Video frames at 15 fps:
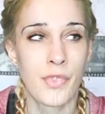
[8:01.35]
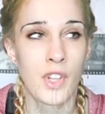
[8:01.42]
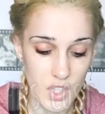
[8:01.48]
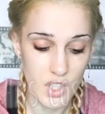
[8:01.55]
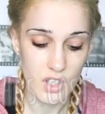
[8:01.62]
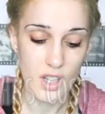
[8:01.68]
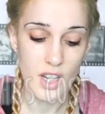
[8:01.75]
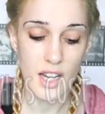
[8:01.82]

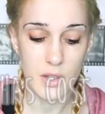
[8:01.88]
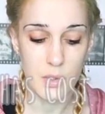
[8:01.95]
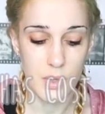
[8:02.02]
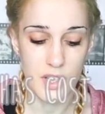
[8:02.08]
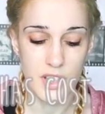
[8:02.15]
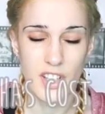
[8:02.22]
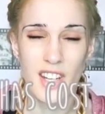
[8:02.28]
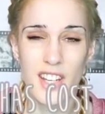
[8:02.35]
So the next
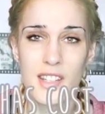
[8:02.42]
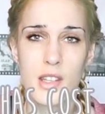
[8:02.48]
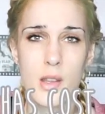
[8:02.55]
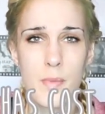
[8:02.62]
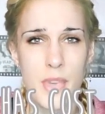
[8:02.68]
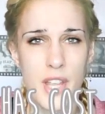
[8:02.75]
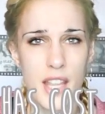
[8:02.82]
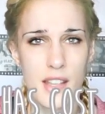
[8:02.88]
question is the
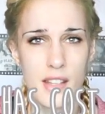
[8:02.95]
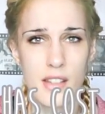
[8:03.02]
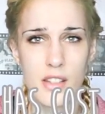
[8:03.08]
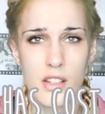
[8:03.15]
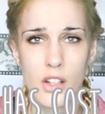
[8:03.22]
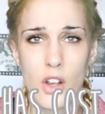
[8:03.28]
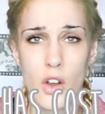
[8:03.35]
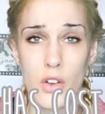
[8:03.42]
biggest
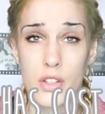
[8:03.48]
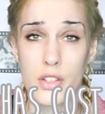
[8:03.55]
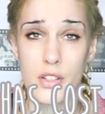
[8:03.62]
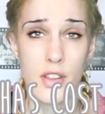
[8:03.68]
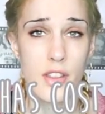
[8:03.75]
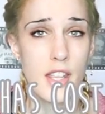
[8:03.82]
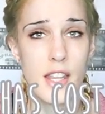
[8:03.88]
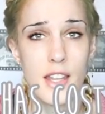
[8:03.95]
loss
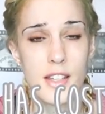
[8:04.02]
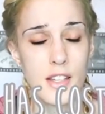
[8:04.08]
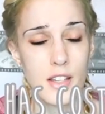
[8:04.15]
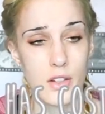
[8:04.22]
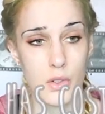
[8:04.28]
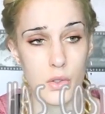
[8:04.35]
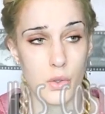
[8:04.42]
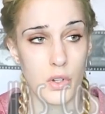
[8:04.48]
that the eating
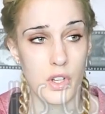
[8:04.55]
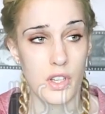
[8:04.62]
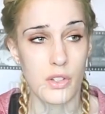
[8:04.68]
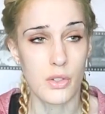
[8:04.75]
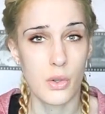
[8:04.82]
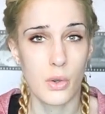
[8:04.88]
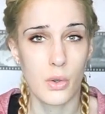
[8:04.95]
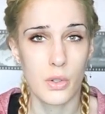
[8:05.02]
disorder has
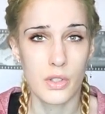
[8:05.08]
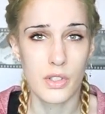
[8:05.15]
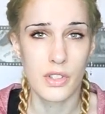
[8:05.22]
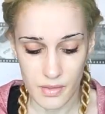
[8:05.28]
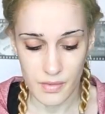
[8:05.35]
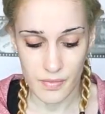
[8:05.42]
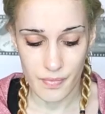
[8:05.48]
caused.